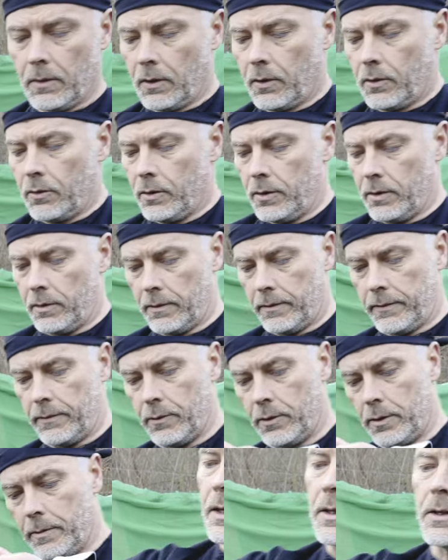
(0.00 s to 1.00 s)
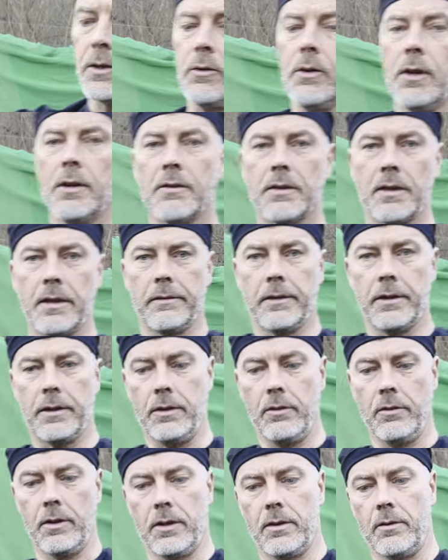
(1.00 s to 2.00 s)
throw it on the floor. $270
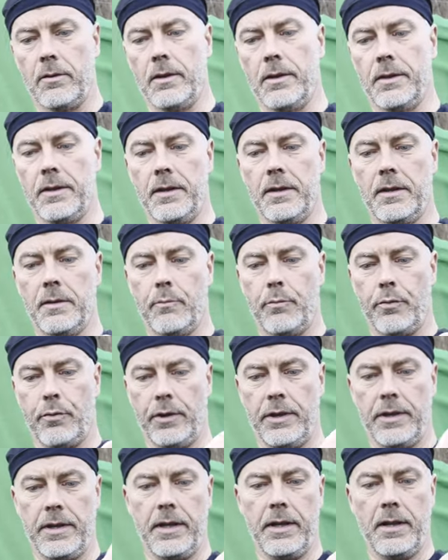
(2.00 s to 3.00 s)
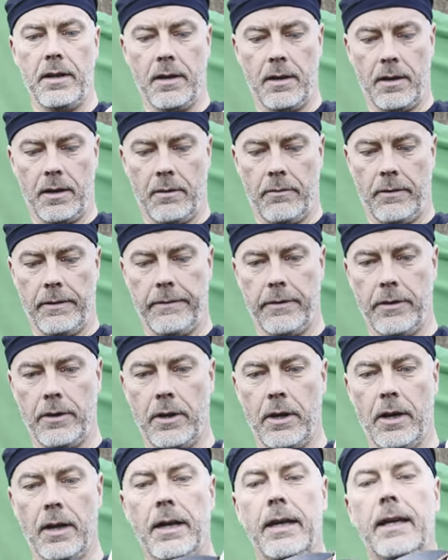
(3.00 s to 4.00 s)
US, this pretty
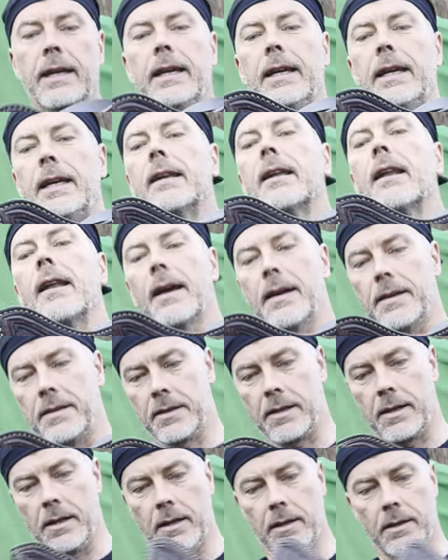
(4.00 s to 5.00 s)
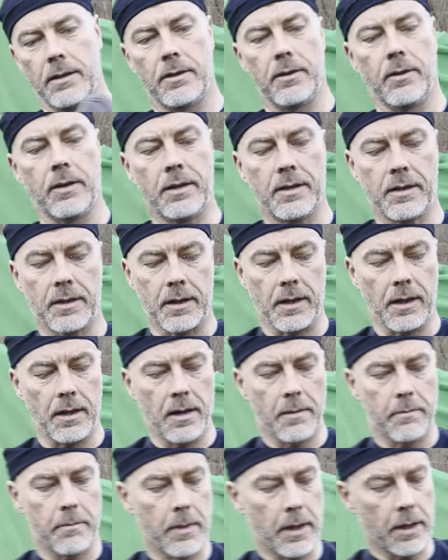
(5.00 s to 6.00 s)
quiver in a nice color. So this
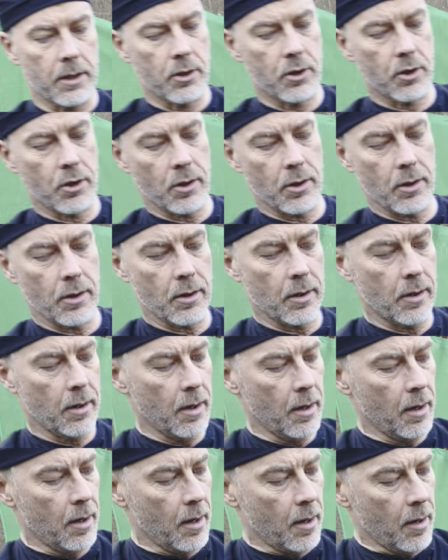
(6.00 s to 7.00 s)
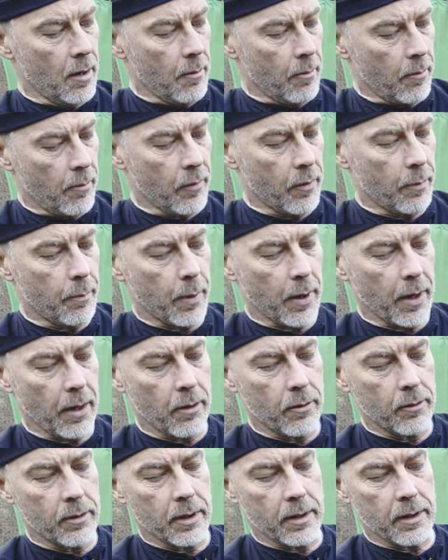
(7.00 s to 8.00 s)
color match with
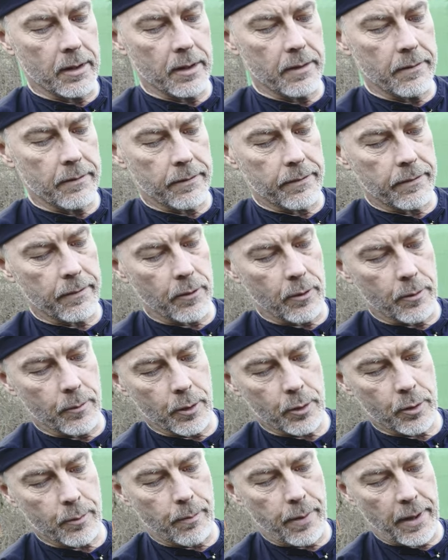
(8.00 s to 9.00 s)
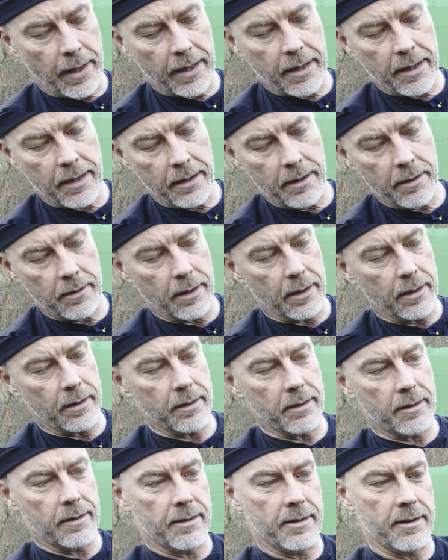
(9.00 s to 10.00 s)
brown and if almost black here, and
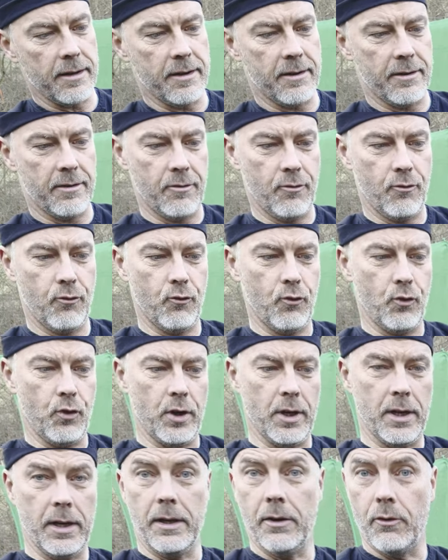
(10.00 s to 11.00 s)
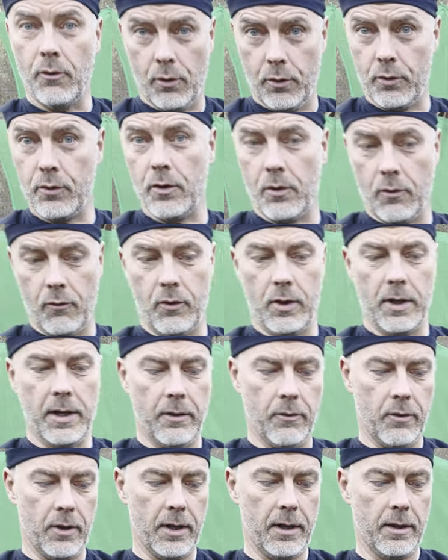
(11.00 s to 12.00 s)
it's really looks
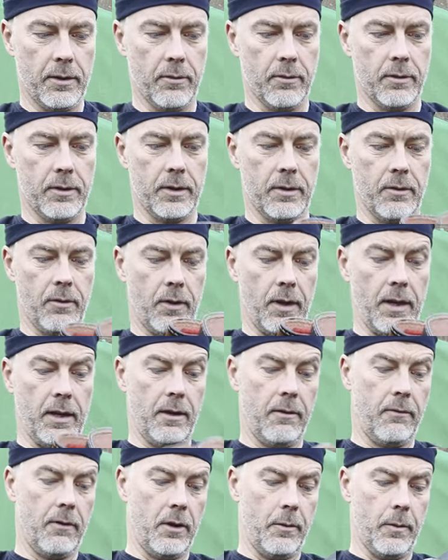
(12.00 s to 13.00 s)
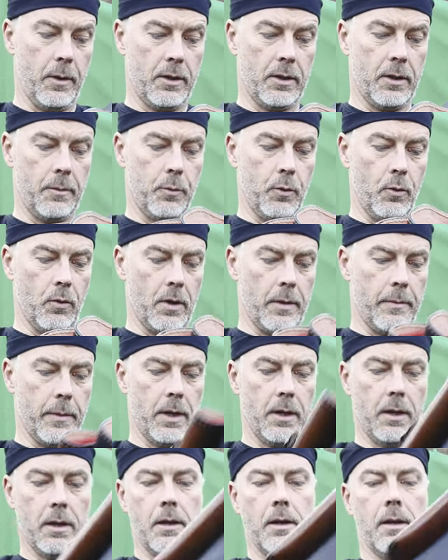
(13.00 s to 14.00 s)
really, really good. So thank you very much,
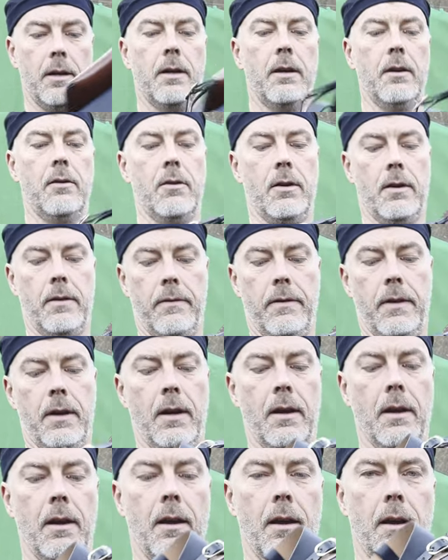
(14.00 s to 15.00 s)
Abdurrahman. And here you have then